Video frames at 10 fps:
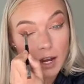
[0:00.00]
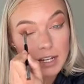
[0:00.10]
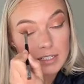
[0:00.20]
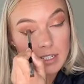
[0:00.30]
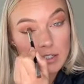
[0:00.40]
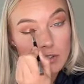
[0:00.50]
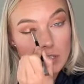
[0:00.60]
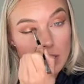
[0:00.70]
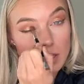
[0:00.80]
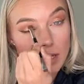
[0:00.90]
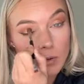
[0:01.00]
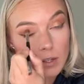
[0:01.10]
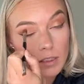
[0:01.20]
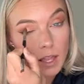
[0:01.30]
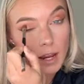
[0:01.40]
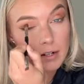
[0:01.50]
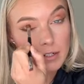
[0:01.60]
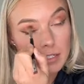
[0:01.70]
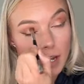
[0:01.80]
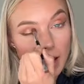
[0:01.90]
I did use the liquid
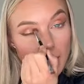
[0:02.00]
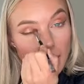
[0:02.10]
liner today.